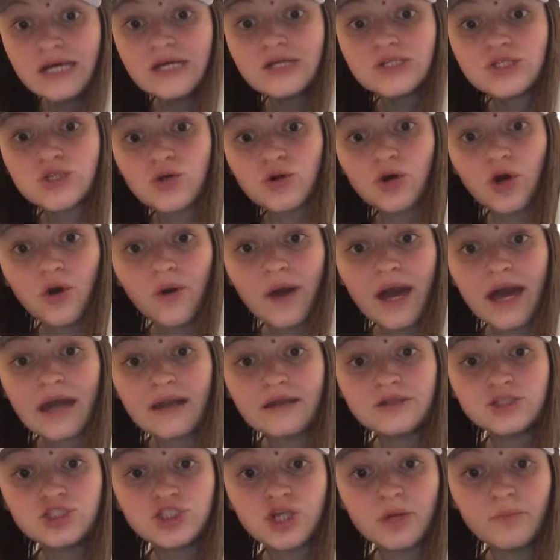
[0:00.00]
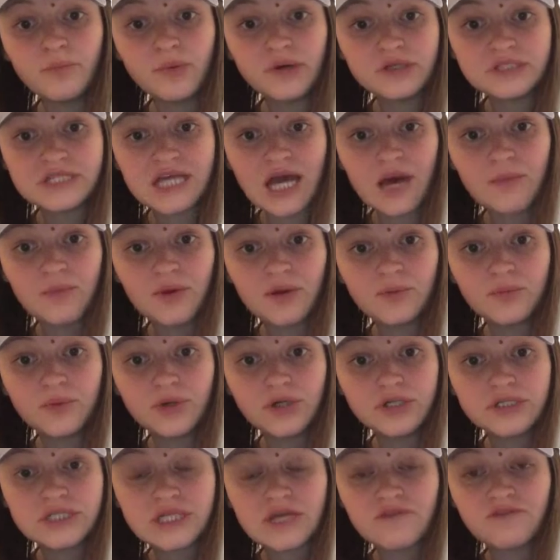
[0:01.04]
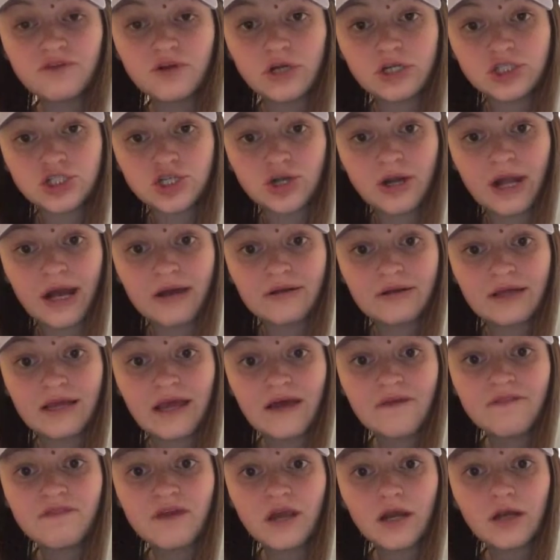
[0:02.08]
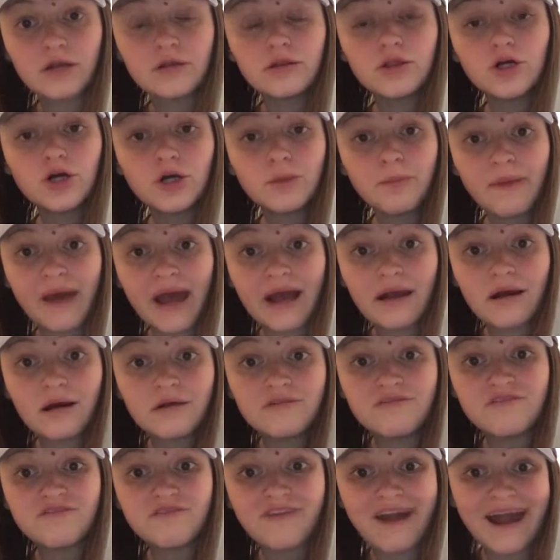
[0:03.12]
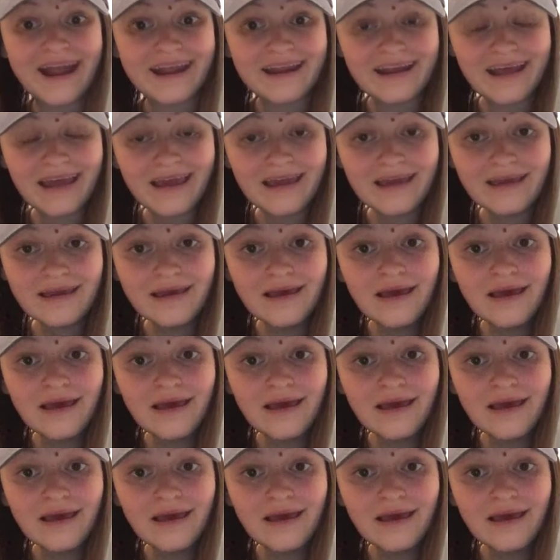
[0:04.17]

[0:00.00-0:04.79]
So go ahead and jump onto Epic Books. If you're not sure how to get there, look back on Friday,